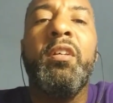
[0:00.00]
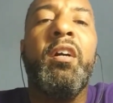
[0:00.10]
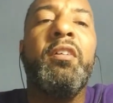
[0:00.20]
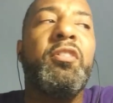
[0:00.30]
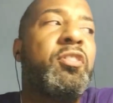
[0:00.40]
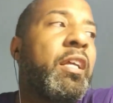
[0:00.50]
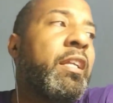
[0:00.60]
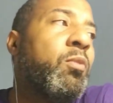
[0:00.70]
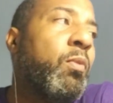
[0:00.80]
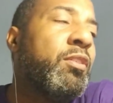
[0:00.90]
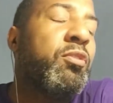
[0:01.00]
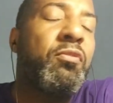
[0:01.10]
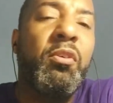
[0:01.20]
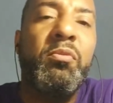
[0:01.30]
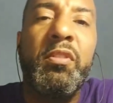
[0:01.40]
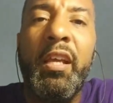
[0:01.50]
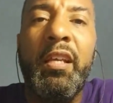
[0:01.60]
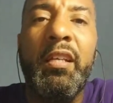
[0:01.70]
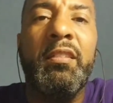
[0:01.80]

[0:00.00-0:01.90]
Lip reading: understanding when to rotate,